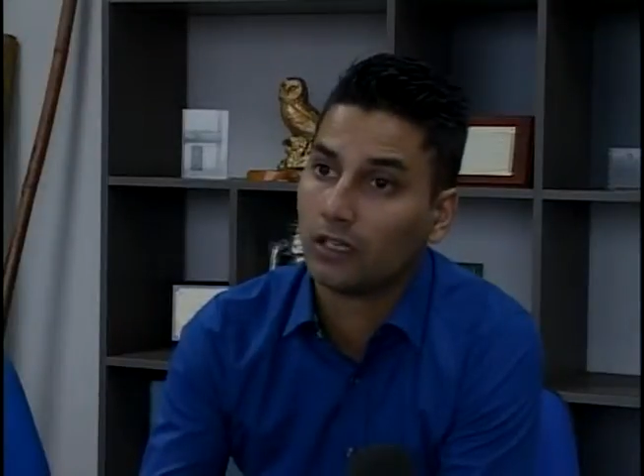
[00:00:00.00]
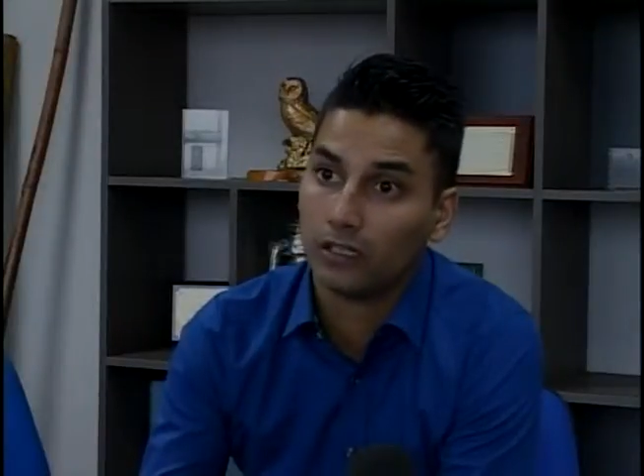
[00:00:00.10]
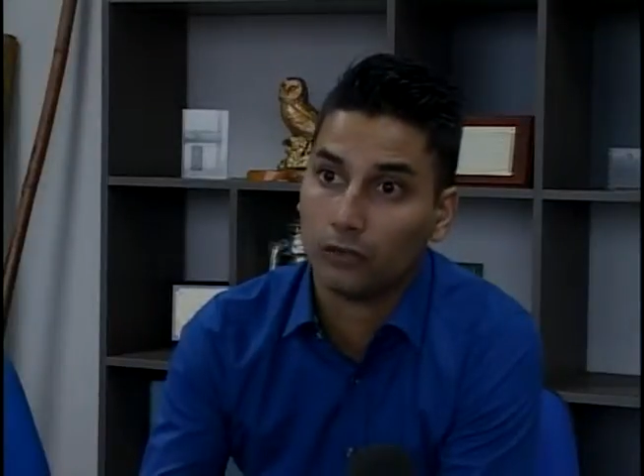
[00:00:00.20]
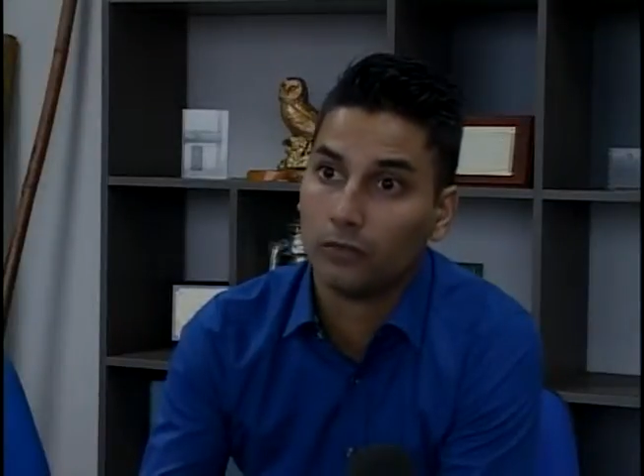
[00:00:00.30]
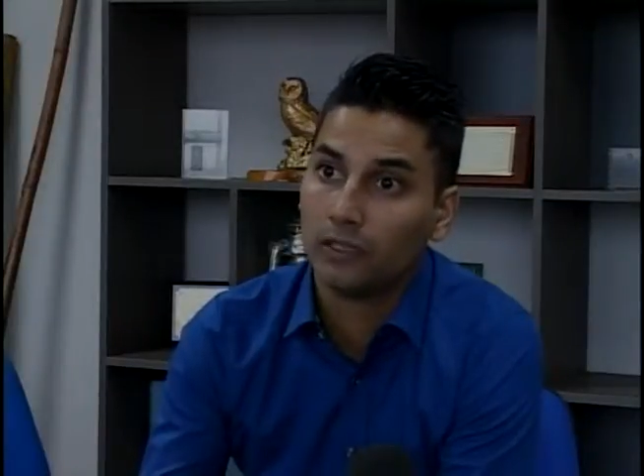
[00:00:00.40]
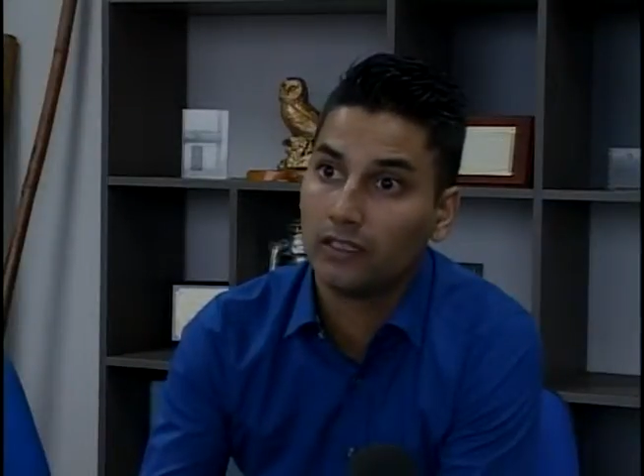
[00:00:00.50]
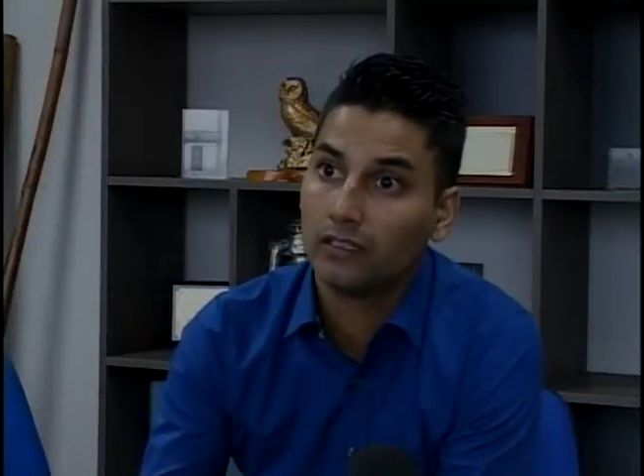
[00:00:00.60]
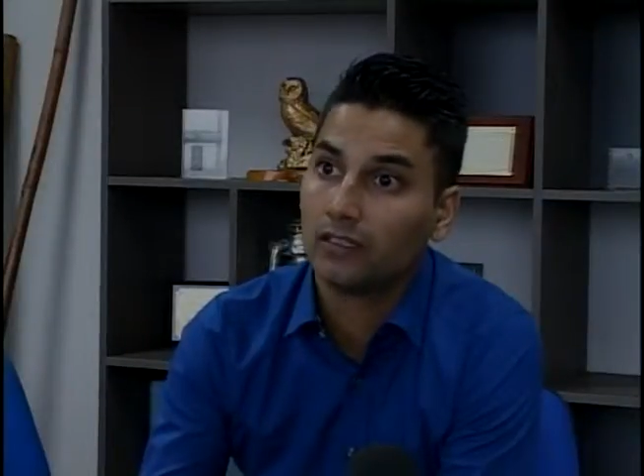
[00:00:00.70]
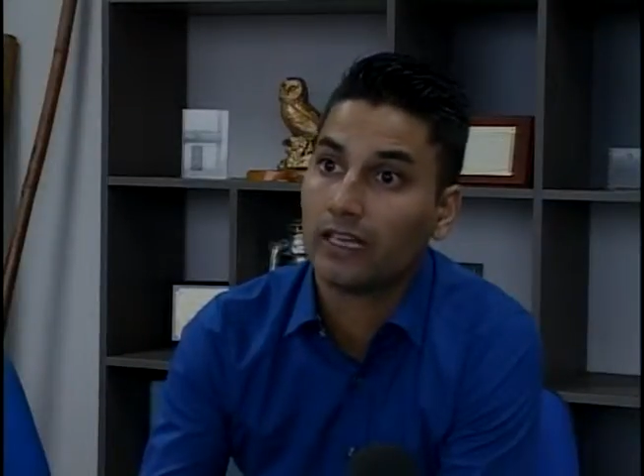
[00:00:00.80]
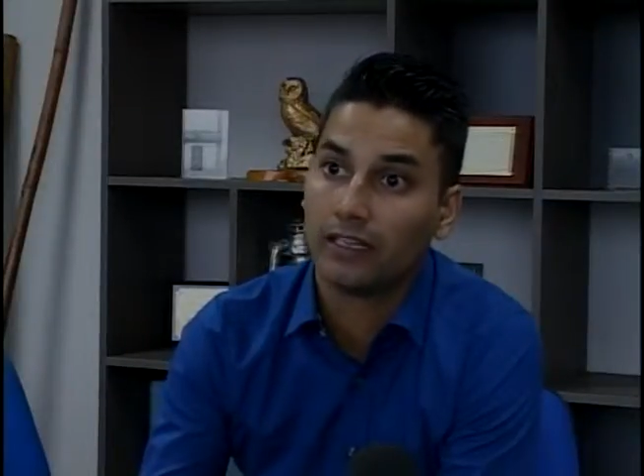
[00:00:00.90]
on
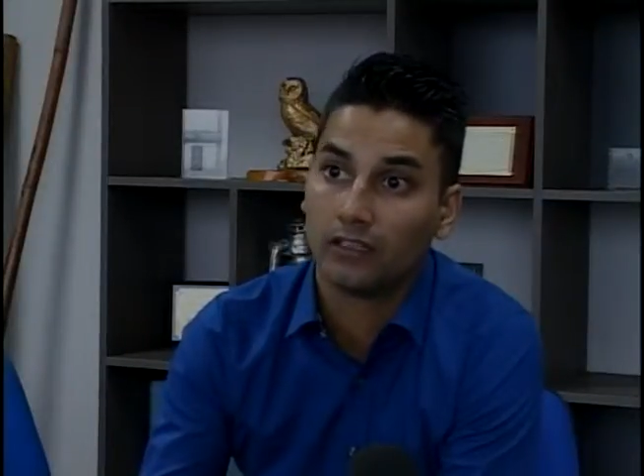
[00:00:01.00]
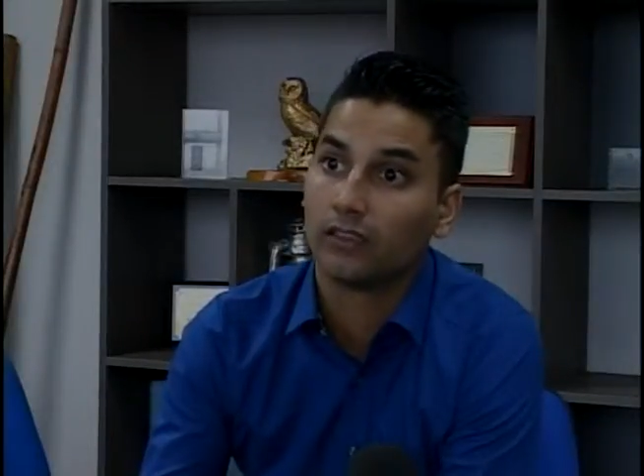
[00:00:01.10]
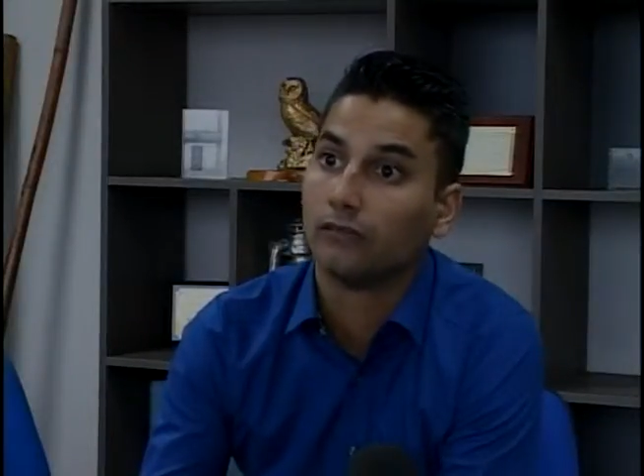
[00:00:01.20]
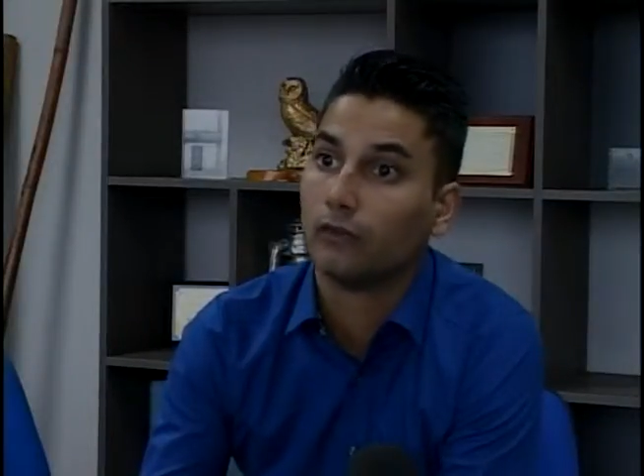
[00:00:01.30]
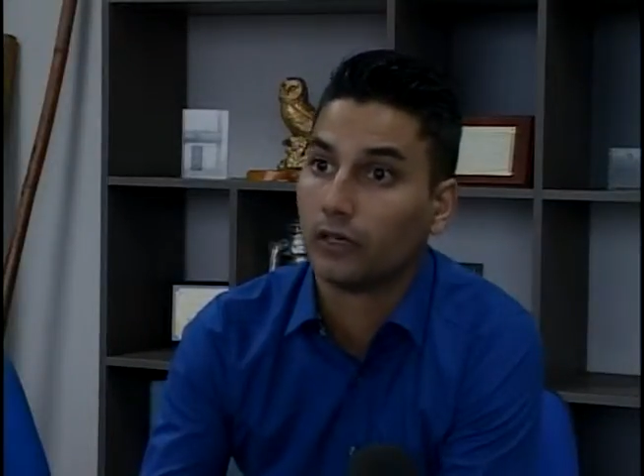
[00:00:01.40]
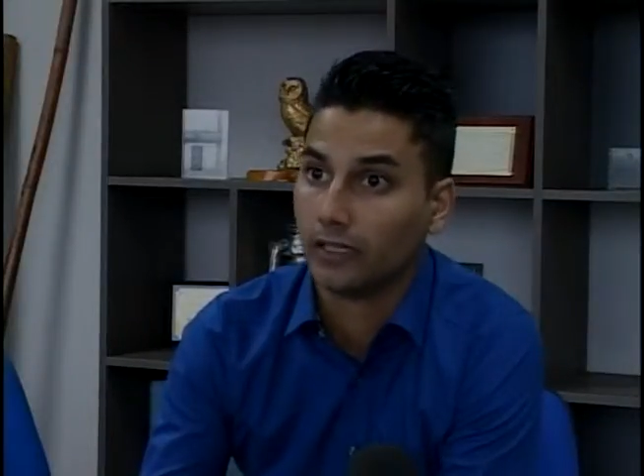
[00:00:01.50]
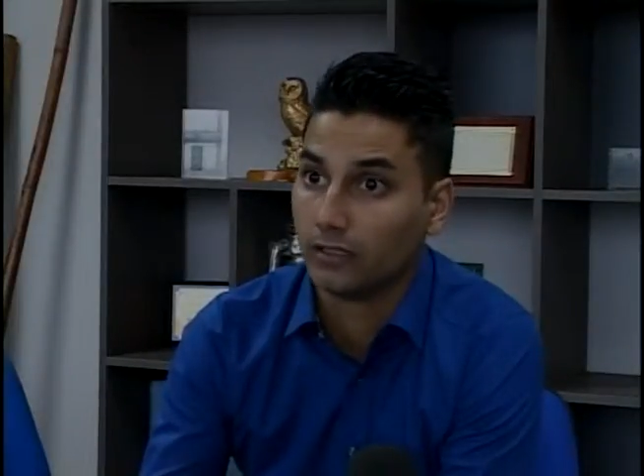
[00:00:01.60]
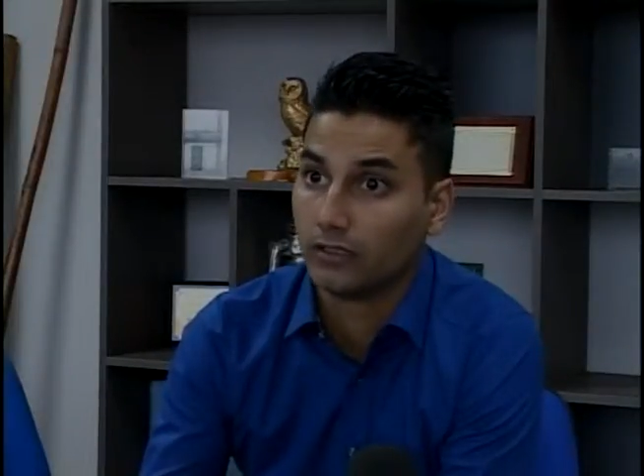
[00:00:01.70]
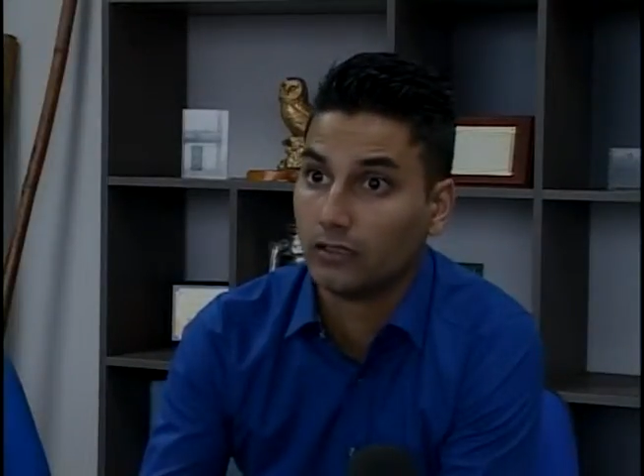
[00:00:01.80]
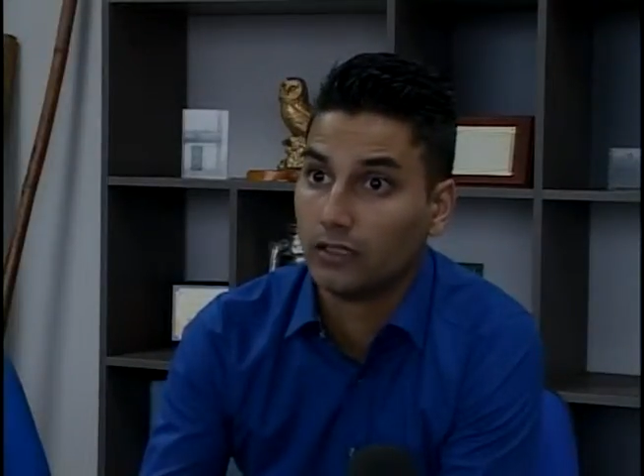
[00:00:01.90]
Aruba cannot afford
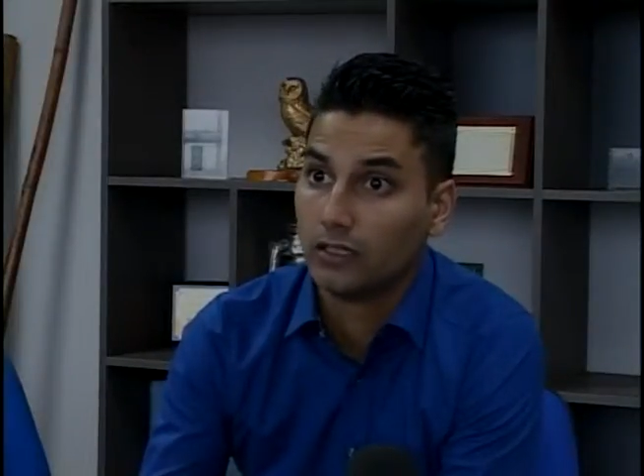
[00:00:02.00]
it.